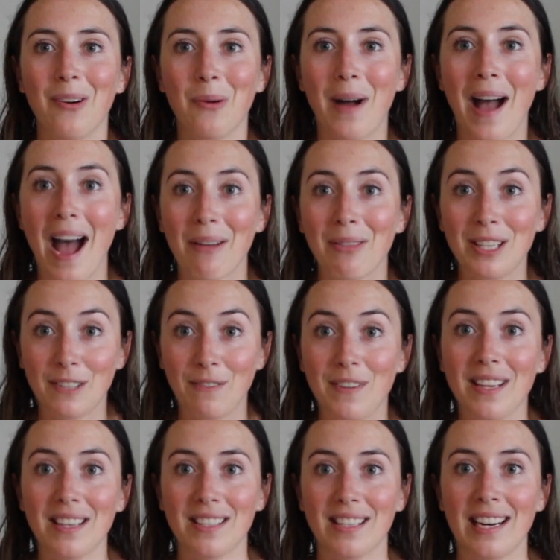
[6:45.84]
how this
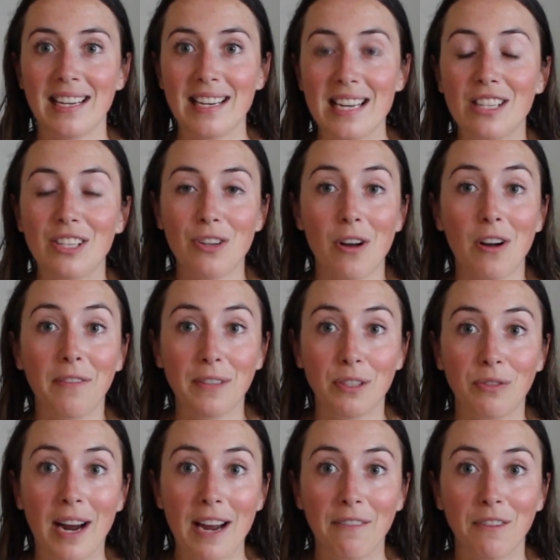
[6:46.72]
feels and I need to know if
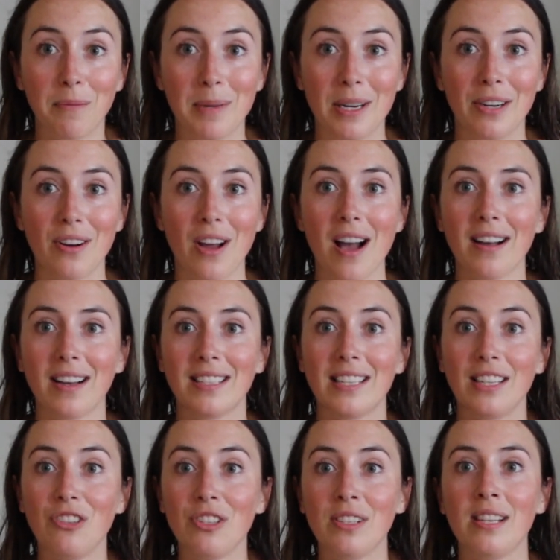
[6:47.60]
it's right for me or not, because
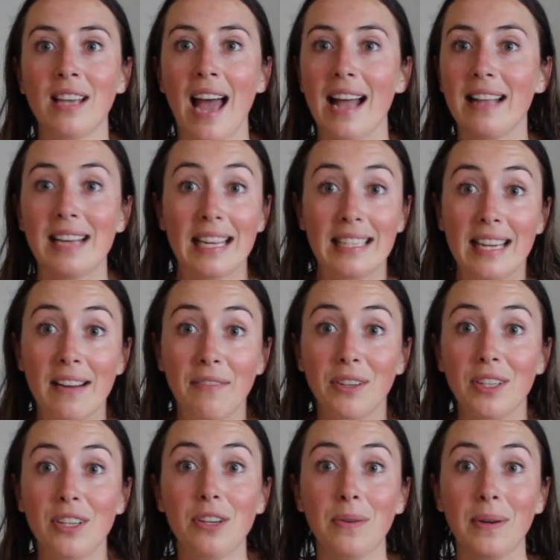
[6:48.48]
I just, I
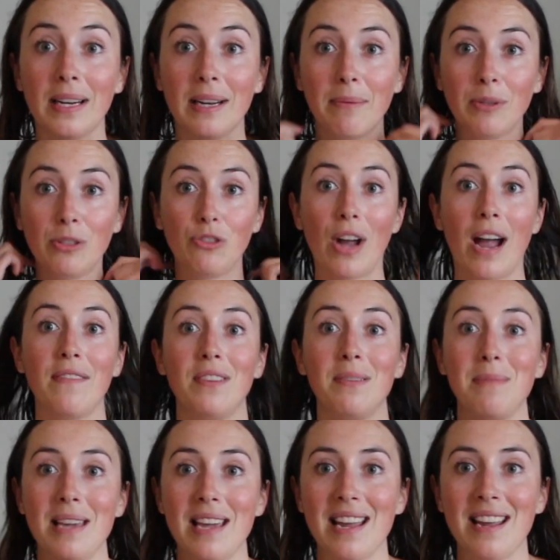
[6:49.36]
never knew, and it was
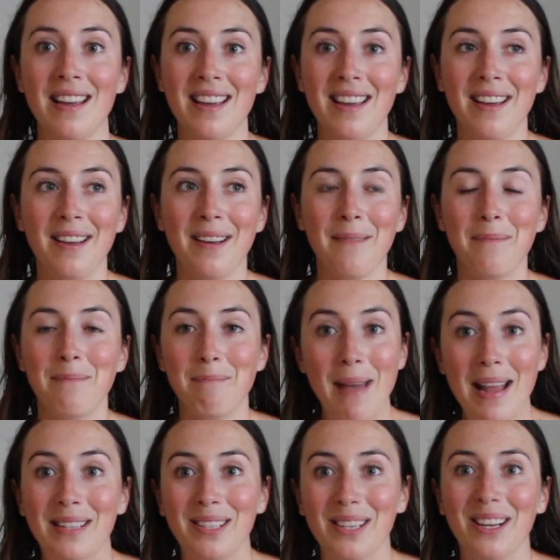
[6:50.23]
driving me
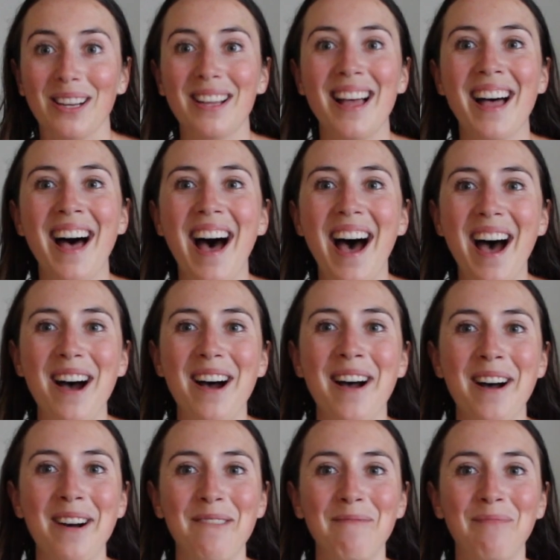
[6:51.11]
mental.
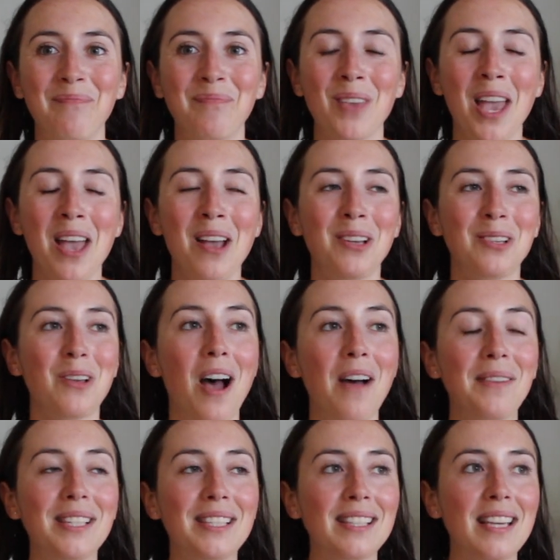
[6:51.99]
um, so
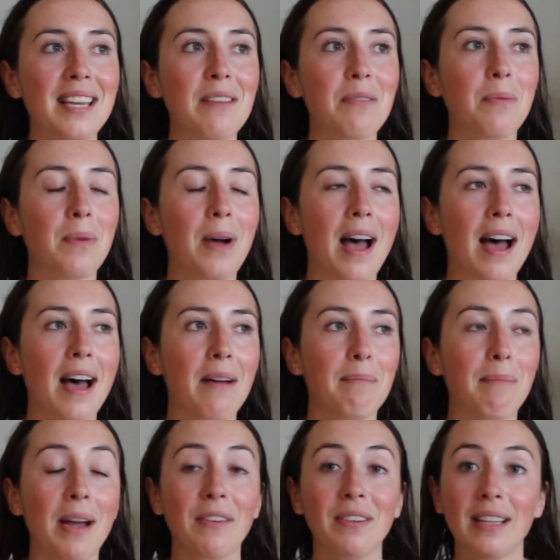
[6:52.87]
obviously uh,
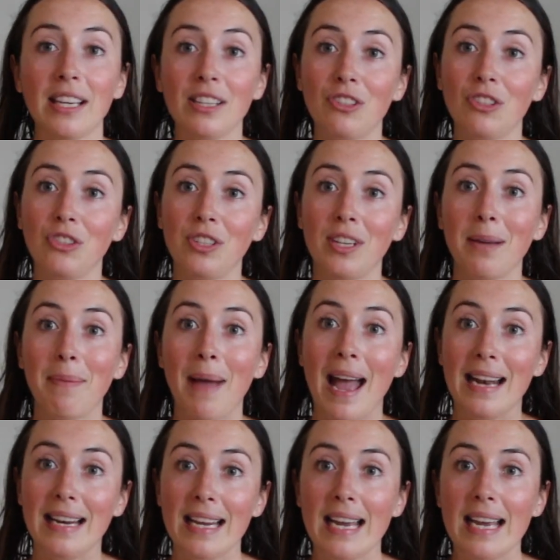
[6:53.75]
my relationship
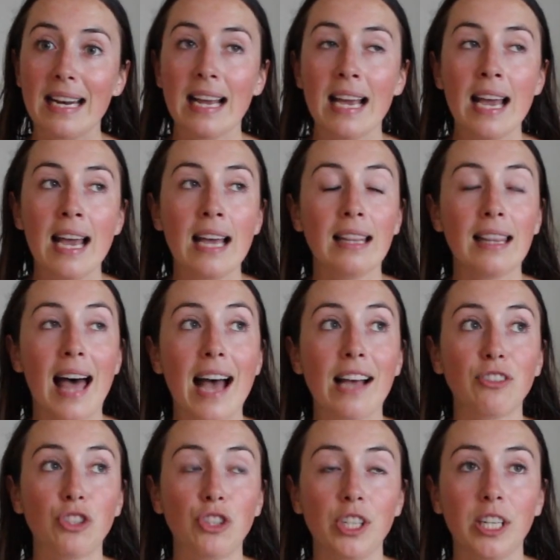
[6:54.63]
ended
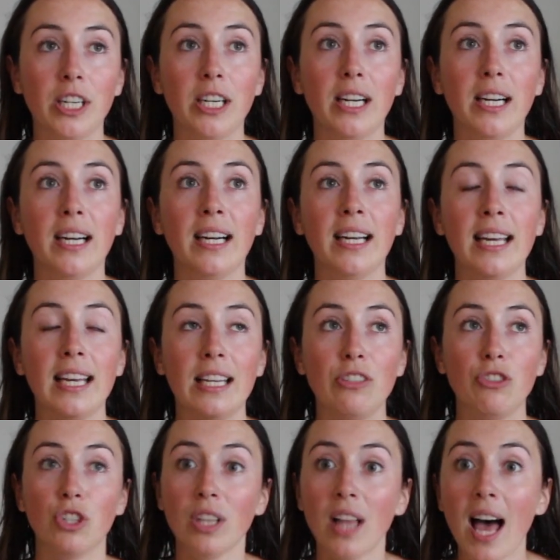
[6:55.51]
last year
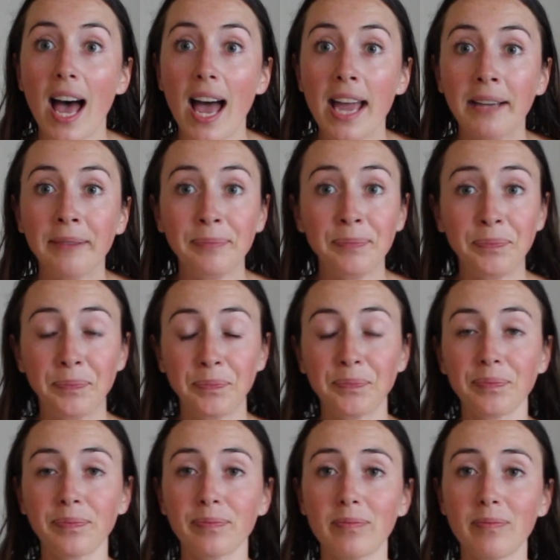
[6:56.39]
in July.
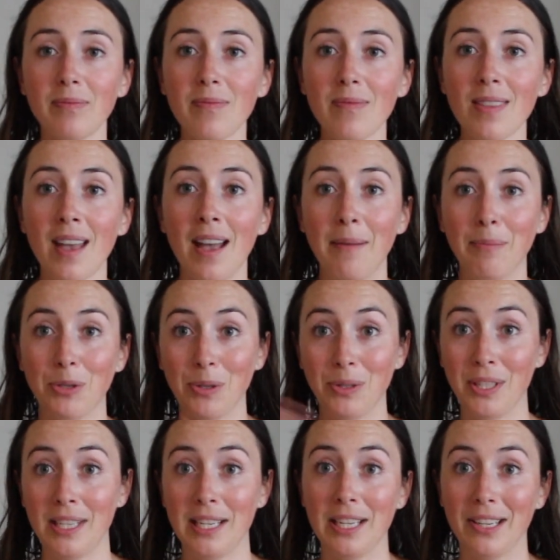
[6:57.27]
Um, so
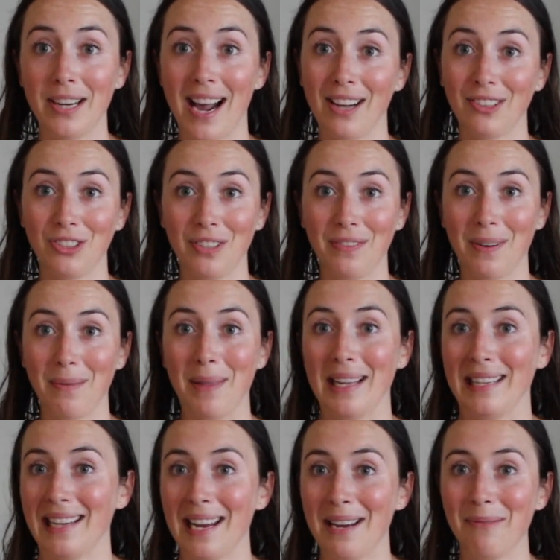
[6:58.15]
it's a year actually from
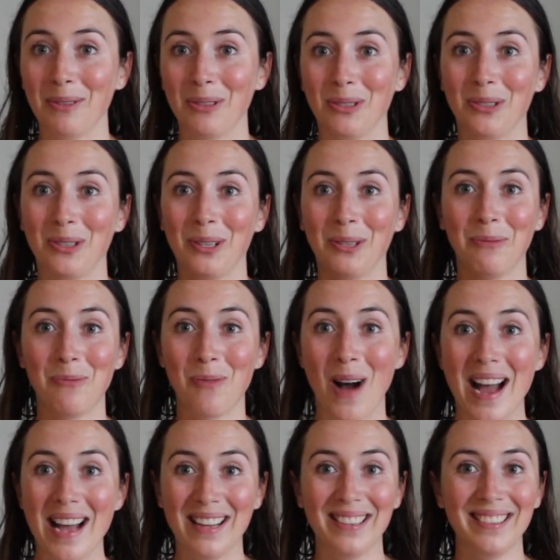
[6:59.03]
that date, which is just
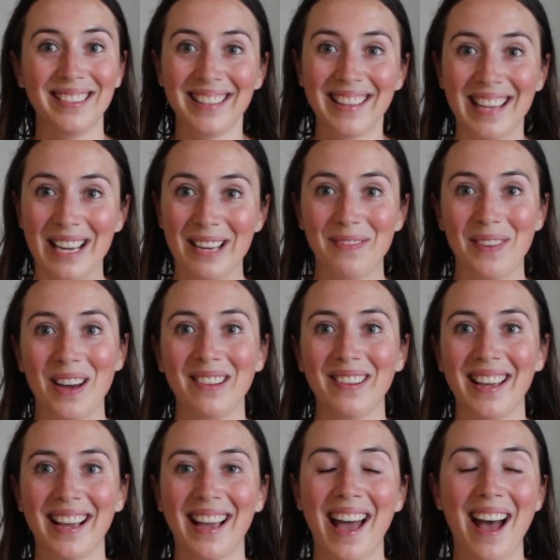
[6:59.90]
wild to think about,
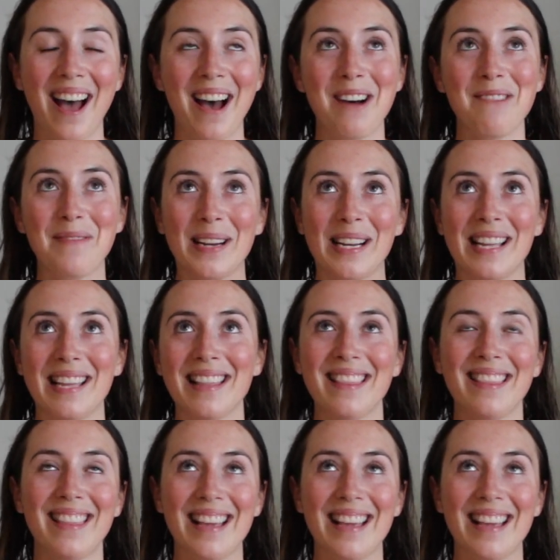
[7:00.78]
like how many